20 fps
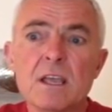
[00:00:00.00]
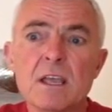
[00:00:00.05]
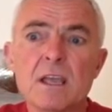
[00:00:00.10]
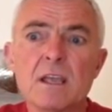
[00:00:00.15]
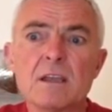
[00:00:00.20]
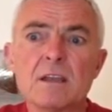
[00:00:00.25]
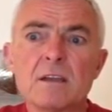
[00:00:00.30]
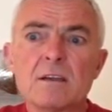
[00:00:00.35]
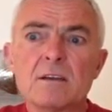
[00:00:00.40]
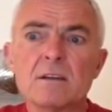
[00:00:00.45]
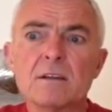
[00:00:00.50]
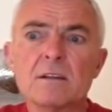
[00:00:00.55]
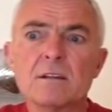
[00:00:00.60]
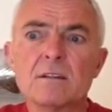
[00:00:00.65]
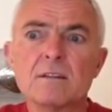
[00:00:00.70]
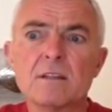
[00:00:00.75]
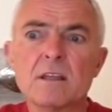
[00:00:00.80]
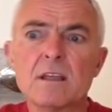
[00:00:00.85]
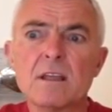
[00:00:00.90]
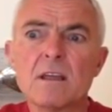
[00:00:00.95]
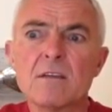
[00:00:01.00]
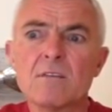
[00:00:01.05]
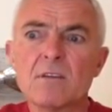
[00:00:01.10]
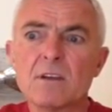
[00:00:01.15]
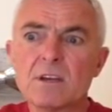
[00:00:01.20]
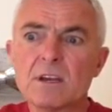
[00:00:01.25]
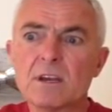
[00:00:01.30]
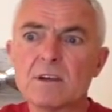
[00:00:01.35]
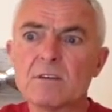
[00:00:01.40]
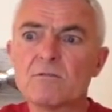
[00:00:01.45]
And they have
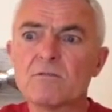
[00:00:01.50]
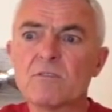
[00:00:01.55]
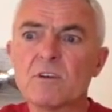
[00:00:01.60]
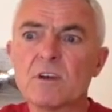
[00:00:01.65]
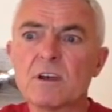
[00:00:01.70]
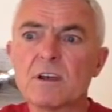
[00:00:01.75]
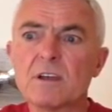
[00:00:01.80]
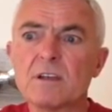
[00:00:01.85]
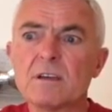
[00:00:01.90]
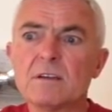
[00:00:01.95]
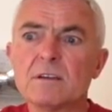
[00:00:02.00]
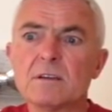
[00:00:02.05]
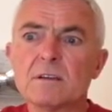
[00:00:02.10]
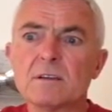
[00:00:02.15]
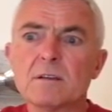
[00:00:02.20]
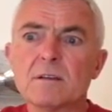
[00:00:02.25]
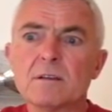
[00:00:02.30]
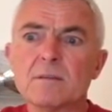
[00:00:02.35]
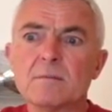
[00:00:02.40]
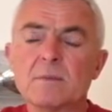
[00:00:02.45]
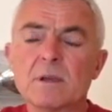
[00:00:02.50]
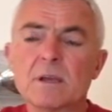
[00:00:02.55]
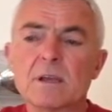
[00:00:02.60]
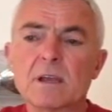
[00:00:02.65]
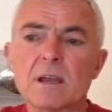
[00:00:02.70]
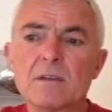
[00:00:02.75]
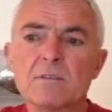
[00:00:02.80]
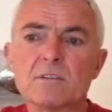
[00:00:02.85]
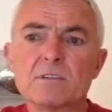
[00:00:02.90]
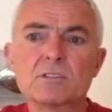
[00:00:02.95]
identified a
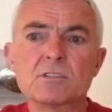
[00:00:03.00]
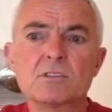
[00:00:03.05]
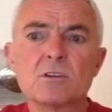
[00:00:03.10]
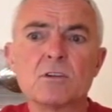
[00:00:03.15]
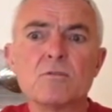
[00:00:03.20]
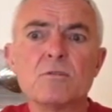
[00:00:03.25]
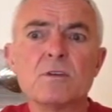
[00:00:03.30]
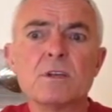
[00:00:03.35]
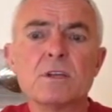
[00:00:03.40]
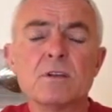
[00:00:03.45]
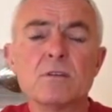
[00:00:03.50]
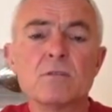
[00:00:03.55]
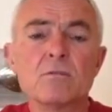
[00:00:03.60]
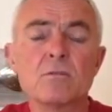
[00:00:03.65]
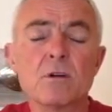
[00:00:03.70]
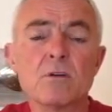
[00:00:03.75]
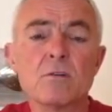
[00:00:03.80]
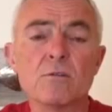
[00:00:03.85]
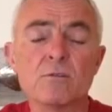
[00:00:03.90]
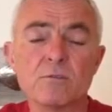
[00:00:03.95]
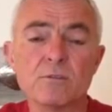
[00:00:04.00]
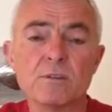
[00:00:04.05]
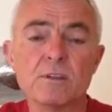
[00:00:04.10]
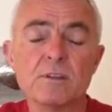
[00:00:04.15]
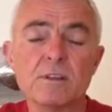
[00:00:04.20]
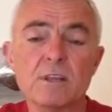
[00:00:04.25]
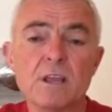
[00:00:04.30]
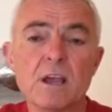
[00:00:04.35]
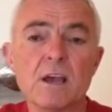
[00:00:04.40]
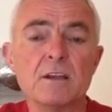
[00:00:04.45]
kind of a slowing growth
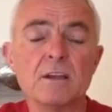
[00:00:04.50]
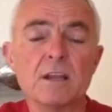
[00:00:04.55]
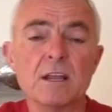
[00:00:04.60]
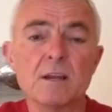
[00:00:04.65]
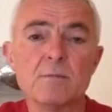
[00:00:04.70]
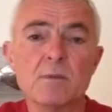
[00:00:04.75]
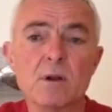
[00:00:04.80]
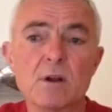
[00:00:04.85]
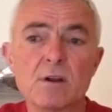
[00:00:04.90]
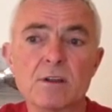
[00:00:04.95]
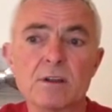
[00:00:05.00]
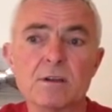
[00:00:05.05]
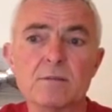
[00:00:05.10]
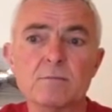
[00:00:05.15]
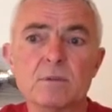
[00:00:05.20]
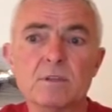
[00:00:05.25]
in the online market,